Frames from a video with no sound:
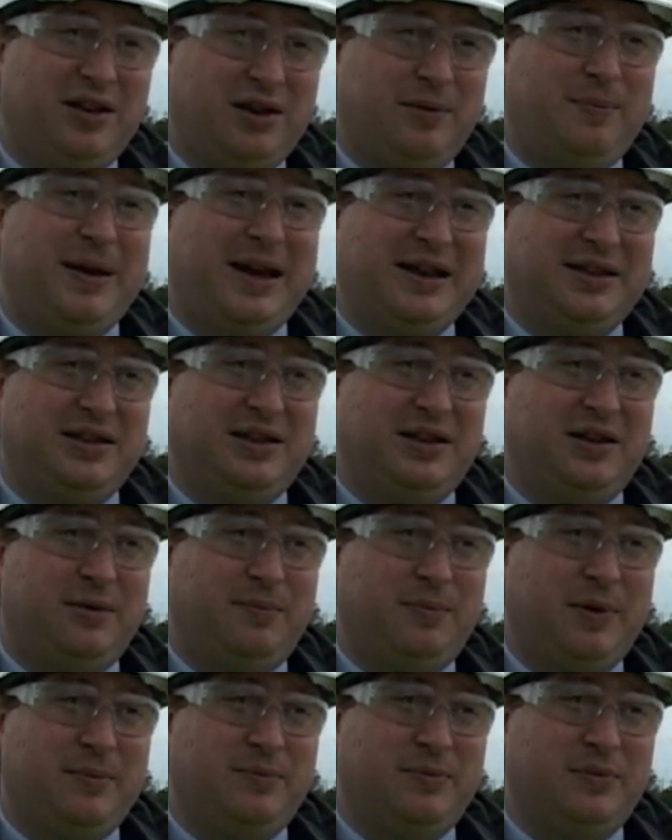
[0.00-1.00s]
the capacity of
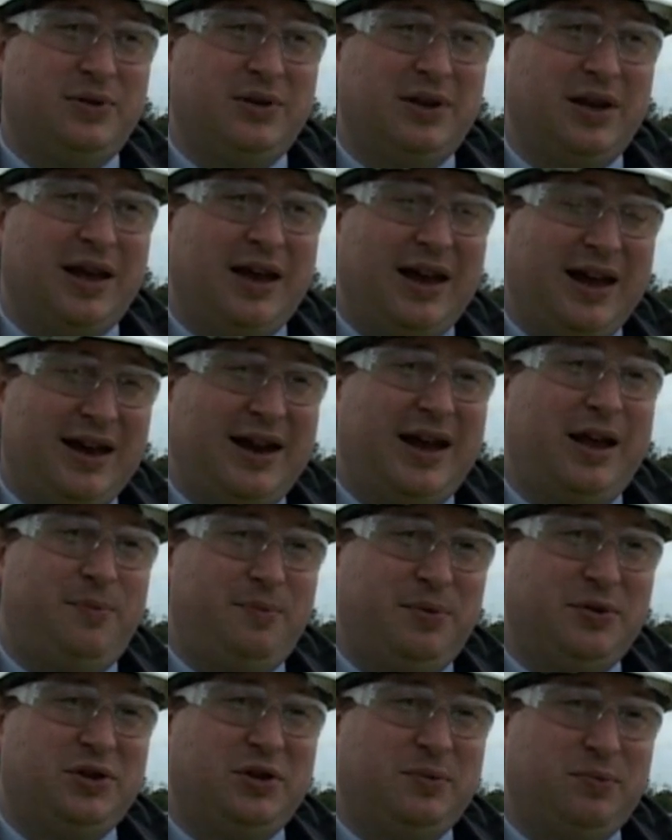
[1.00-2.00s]
the pumps and
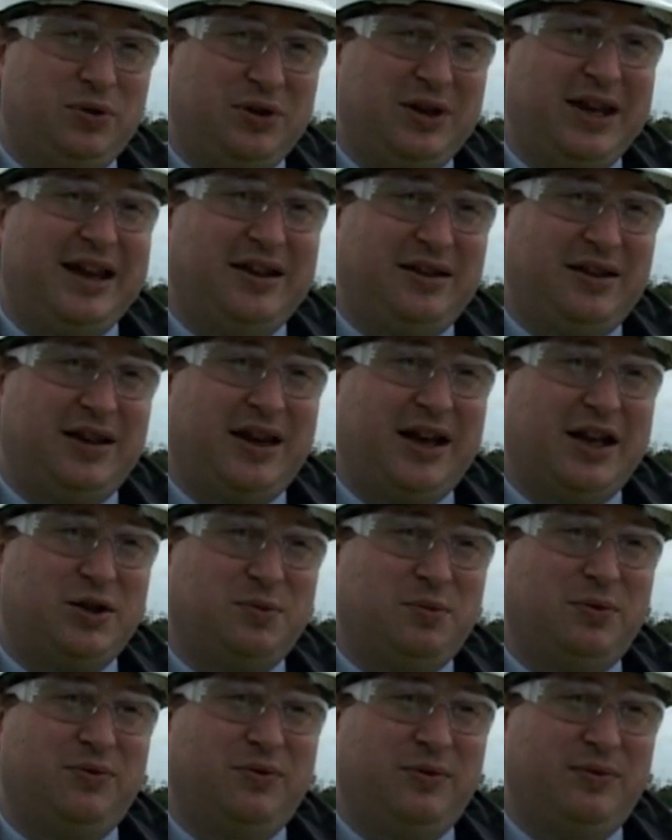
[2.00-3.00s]
help us to protect the
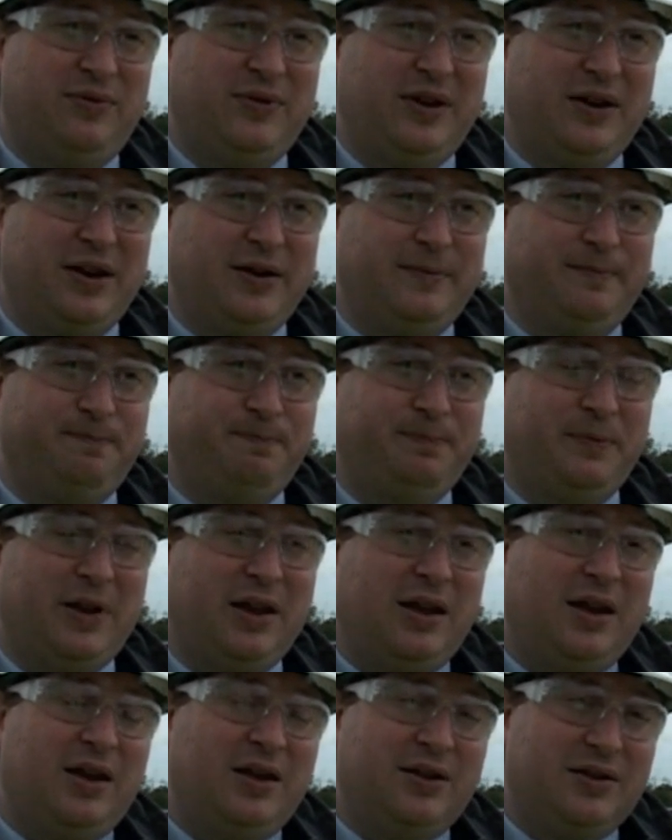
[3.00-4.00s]
catchment from flooding.
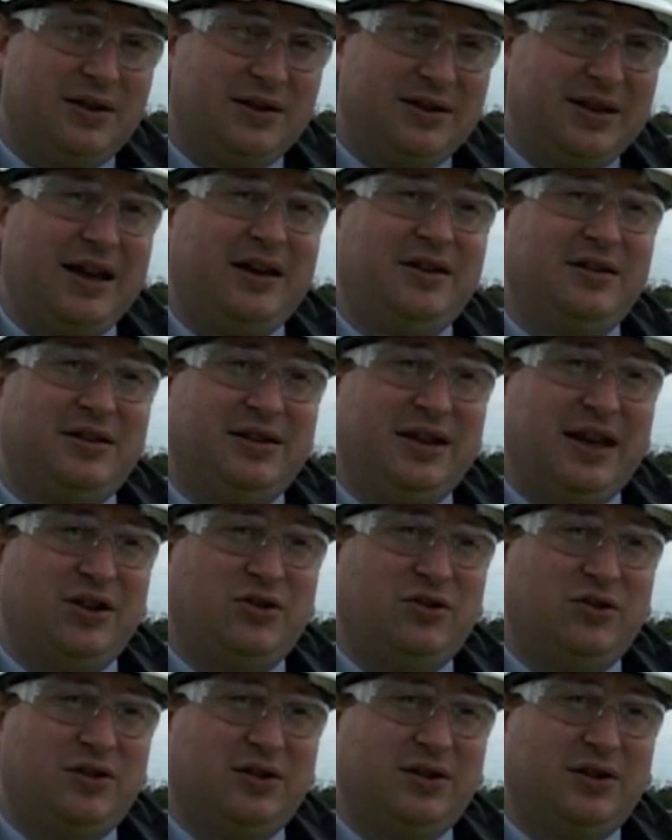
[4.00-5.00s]
The second
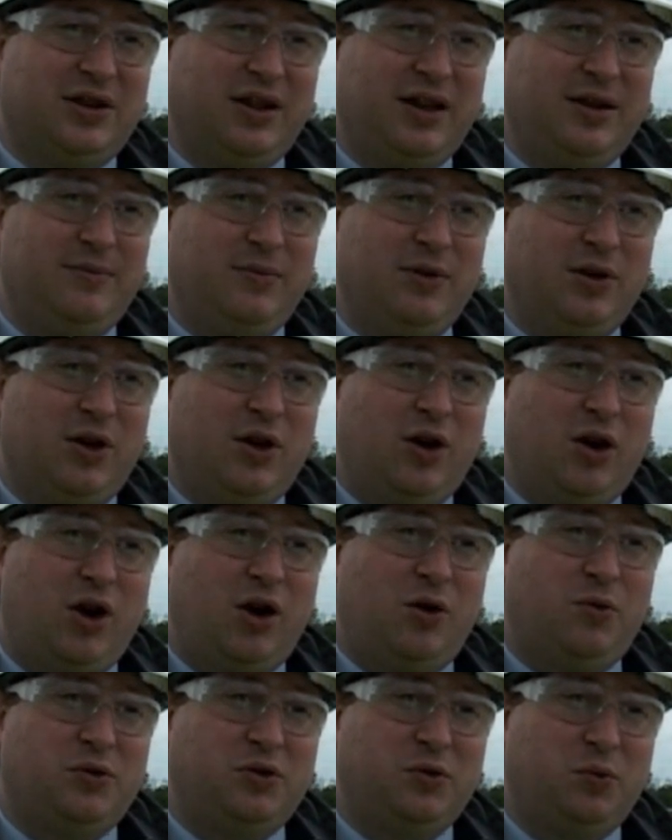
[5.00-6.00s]
stage of the scheme
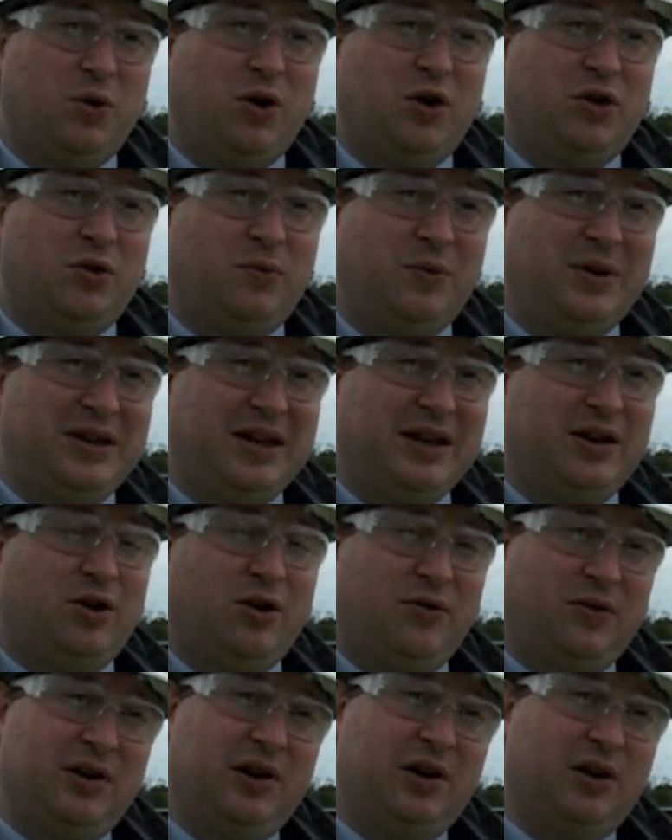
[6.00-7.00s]
was work that we did
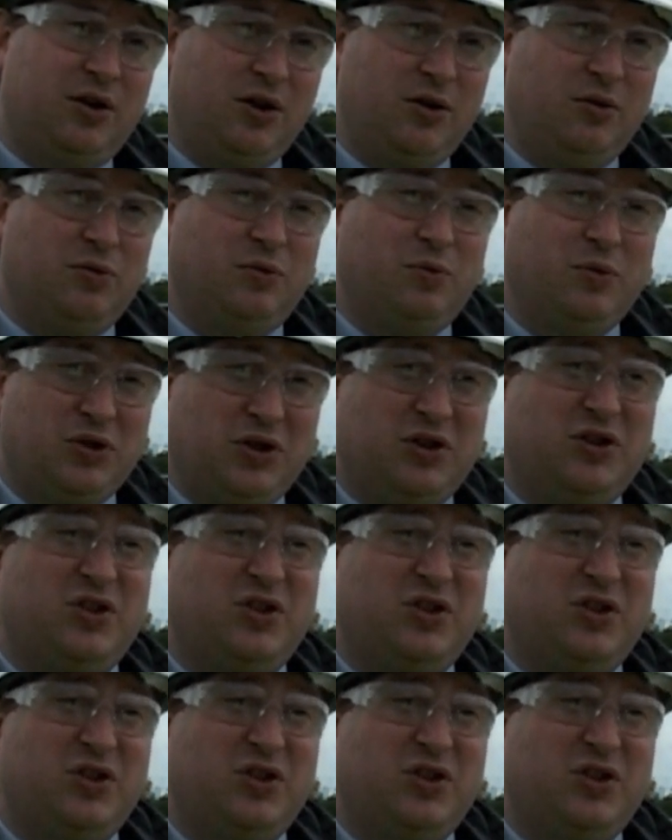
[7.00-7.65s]
on the lagoon, which